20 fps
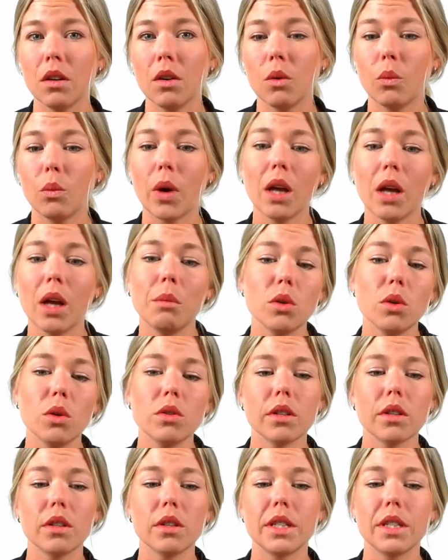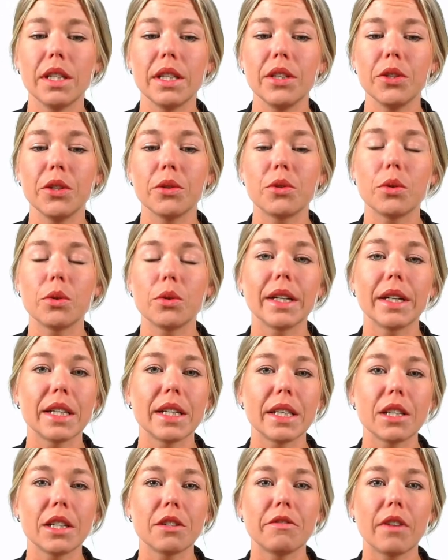while most continue to
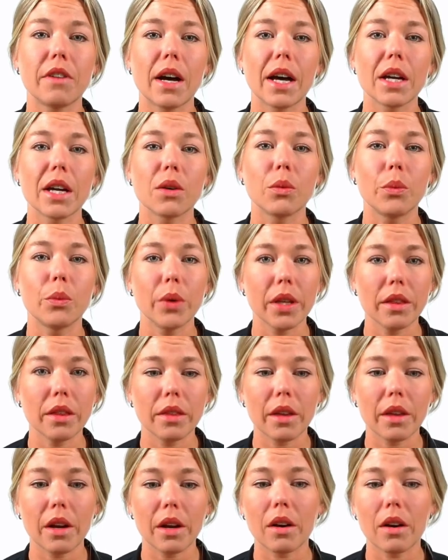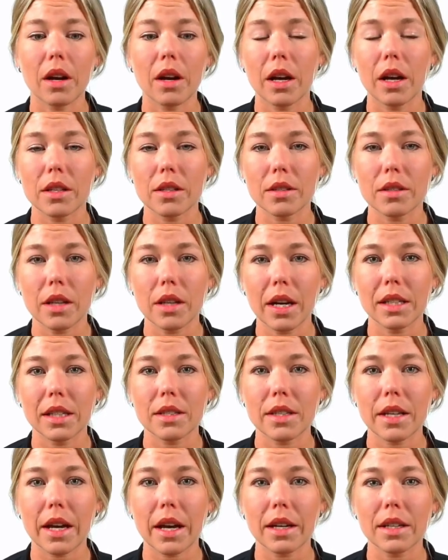identify with their assigned
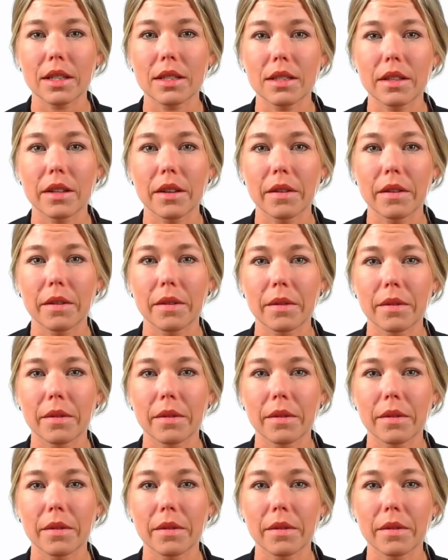sex.